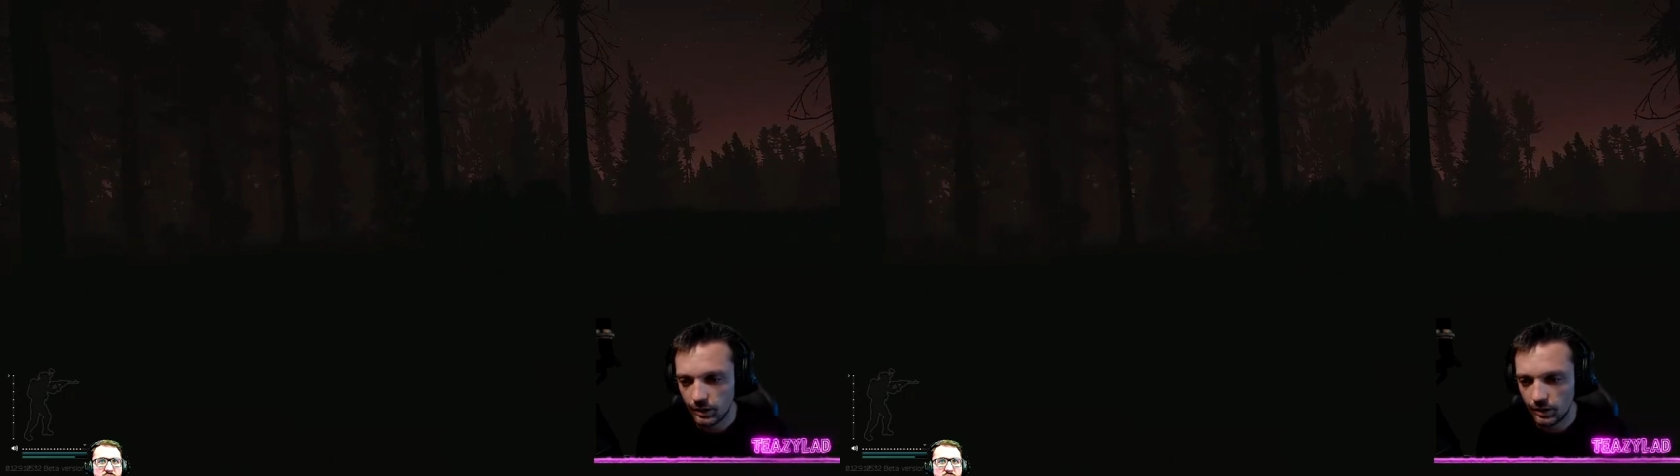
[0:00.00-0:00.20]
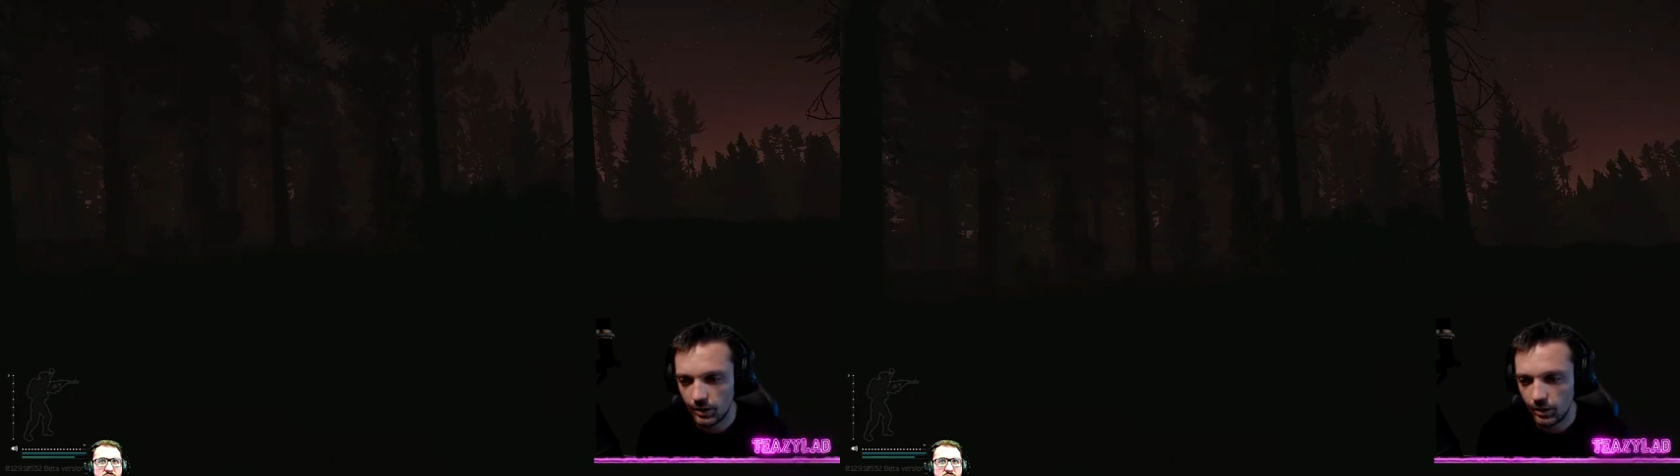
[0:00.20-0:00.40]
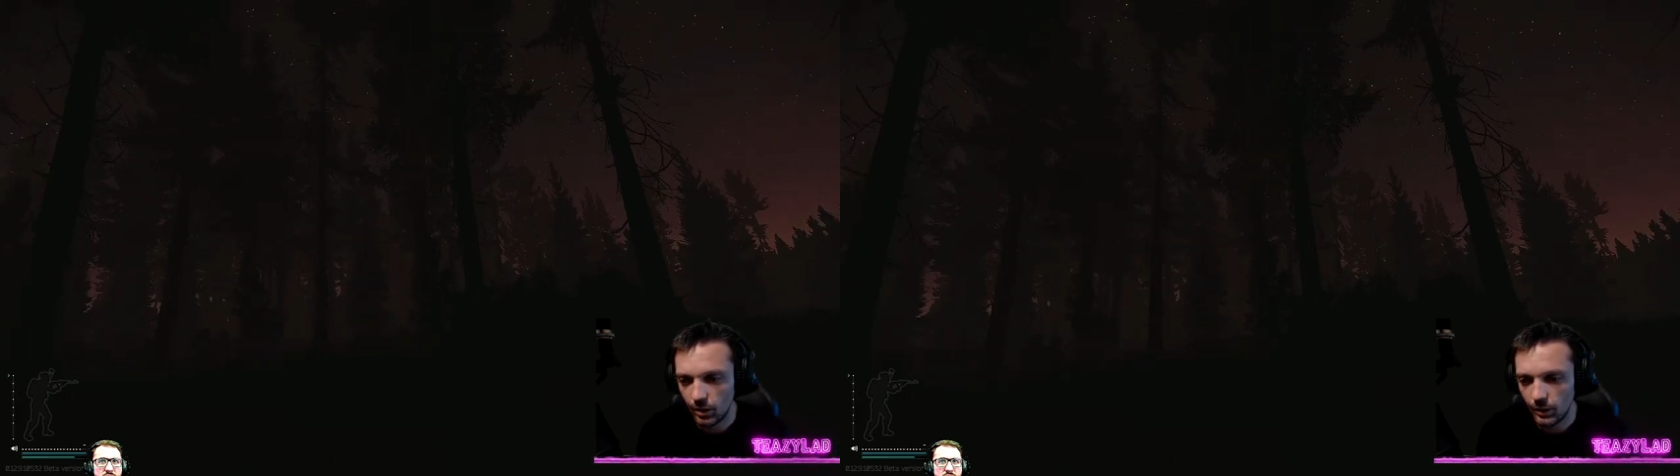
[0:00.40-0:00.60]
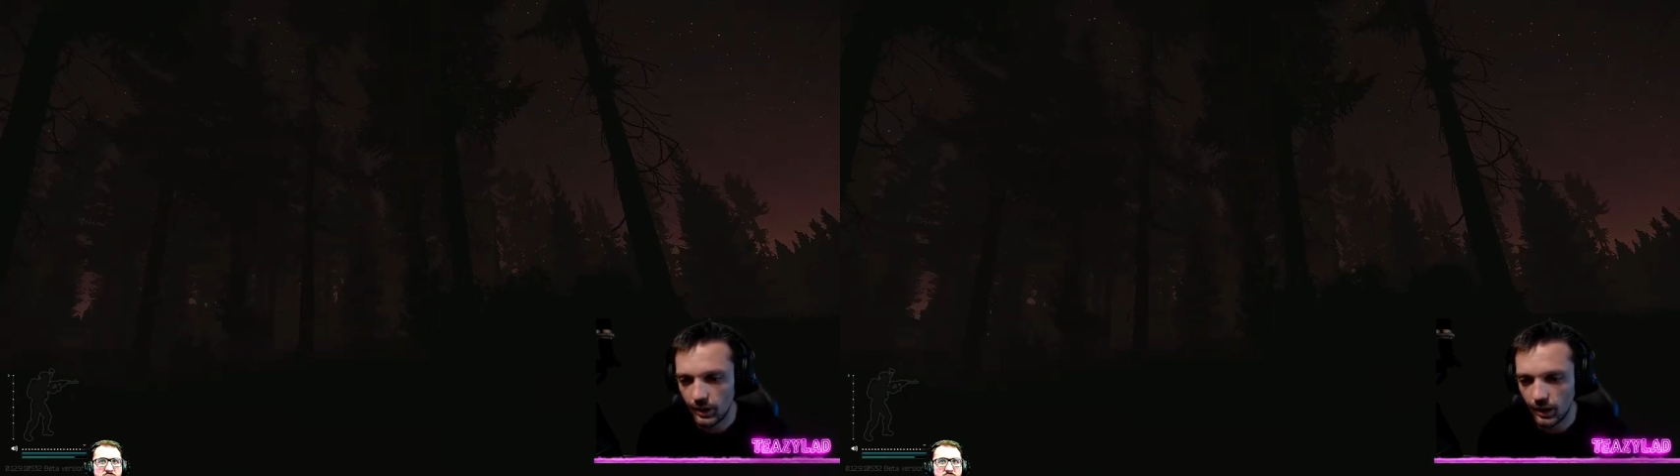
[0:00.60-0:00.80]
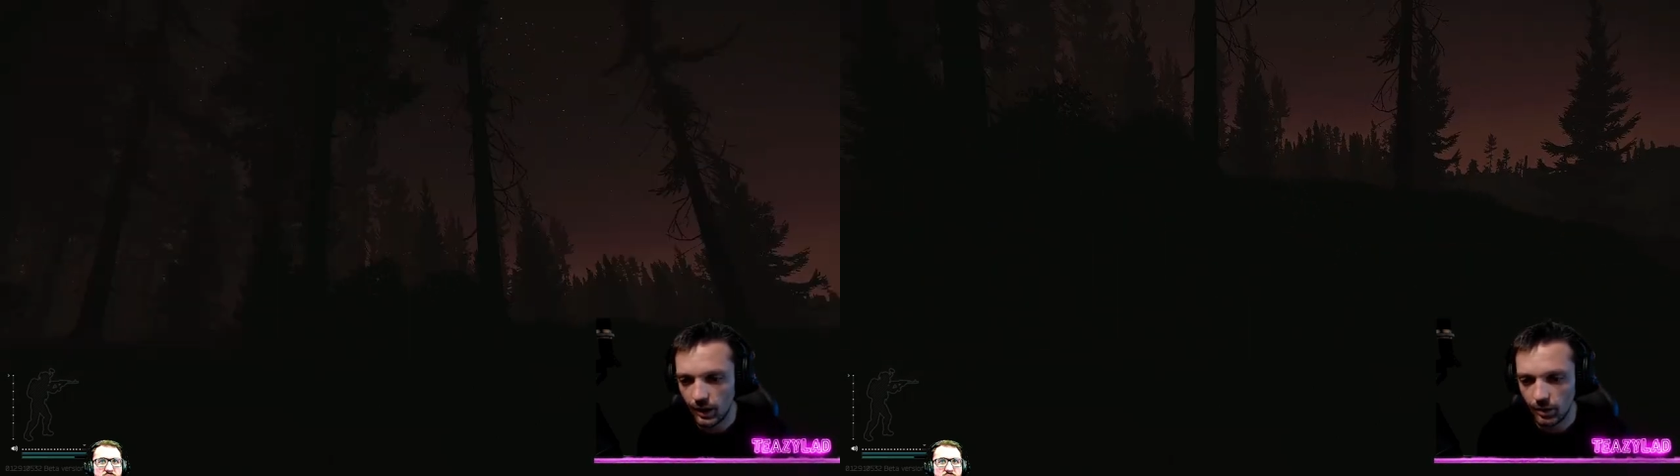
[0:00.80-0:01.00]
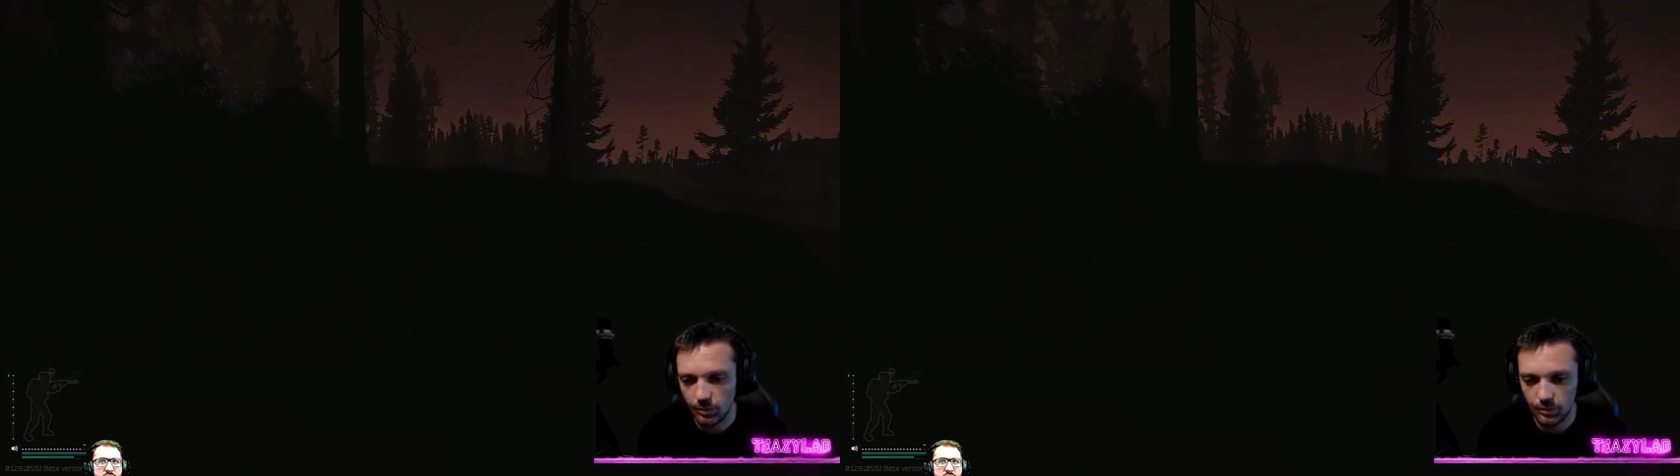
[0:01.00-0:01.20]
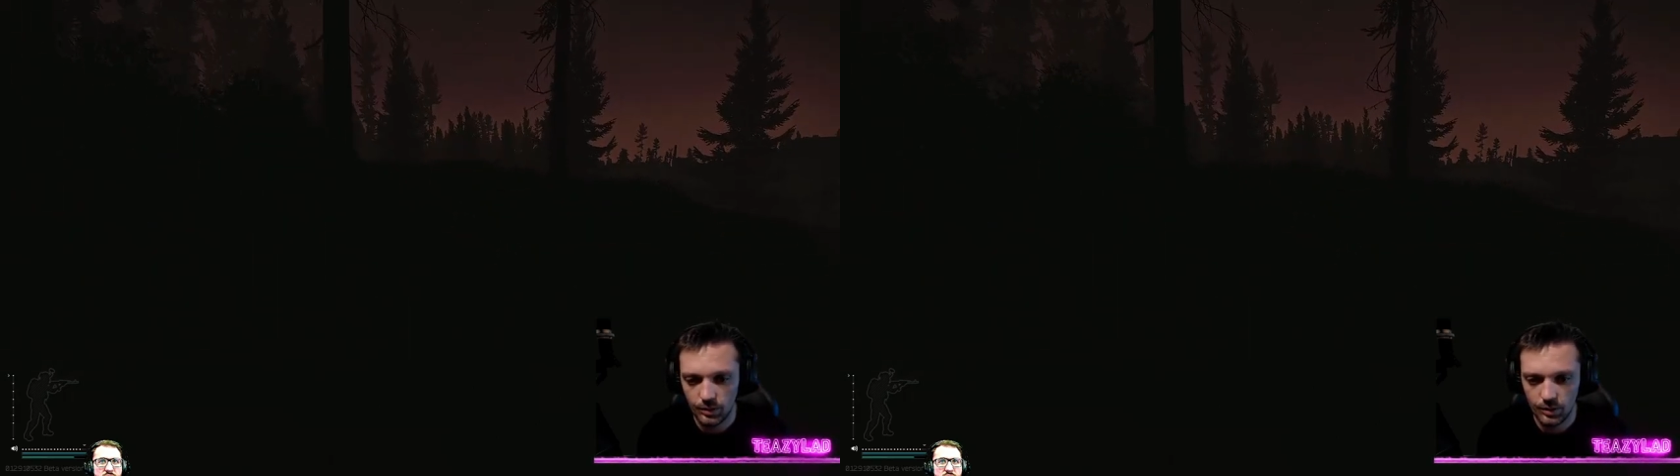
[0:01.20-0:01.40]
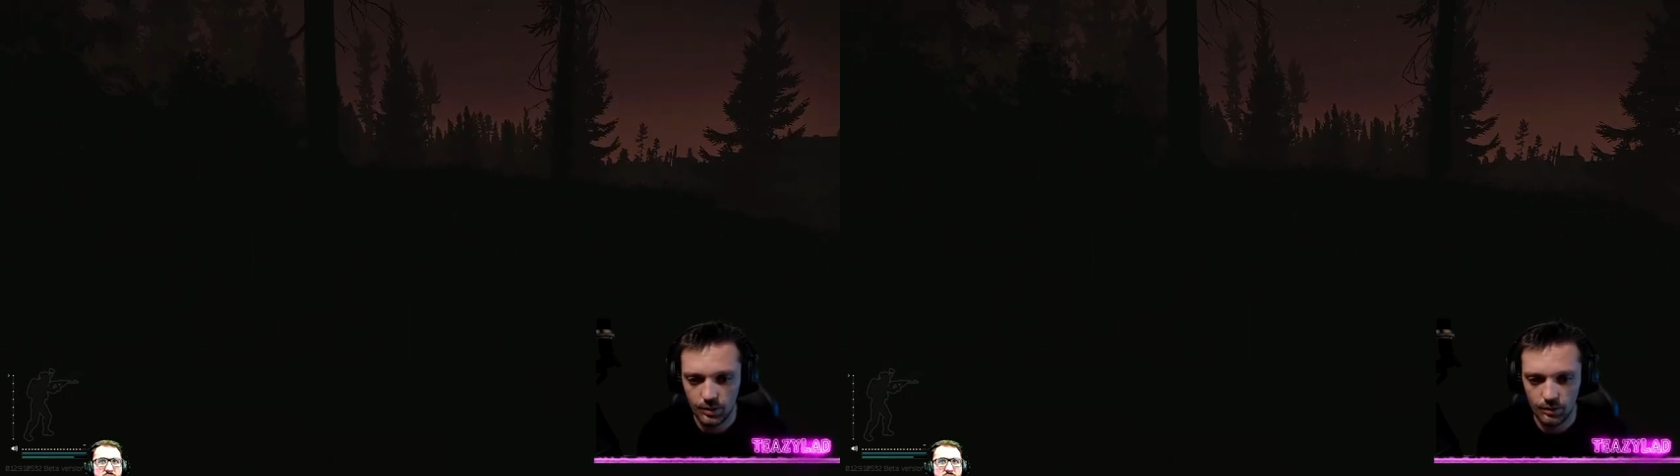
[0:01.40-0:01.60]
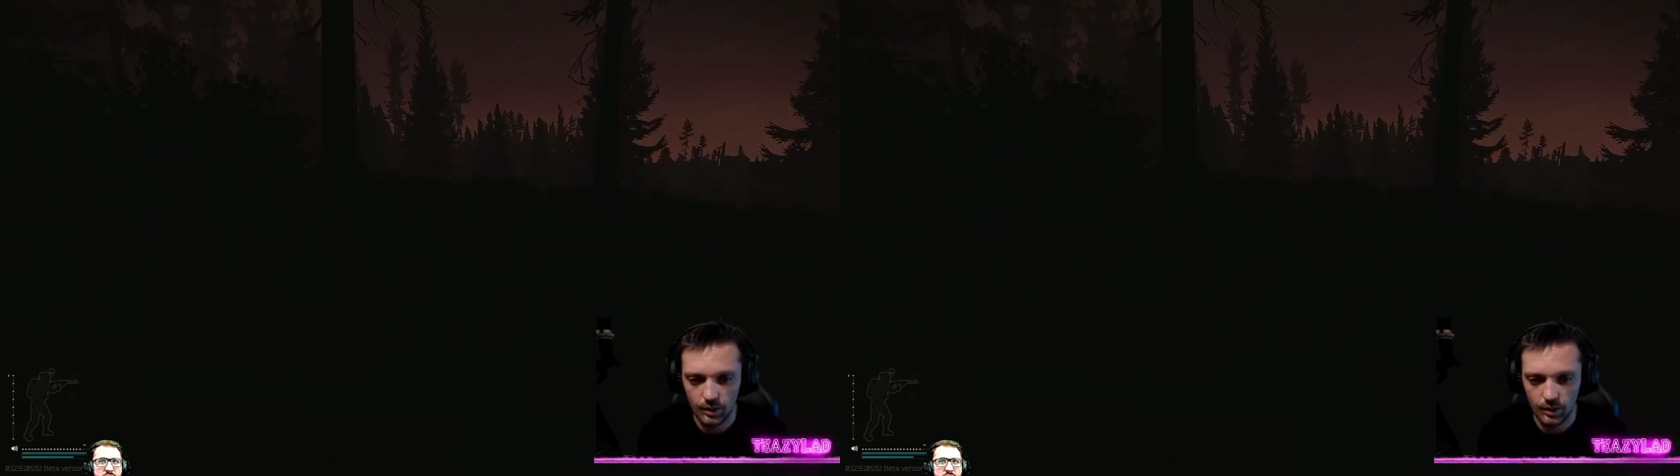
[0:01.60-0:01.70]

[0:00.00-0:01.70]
were actually going up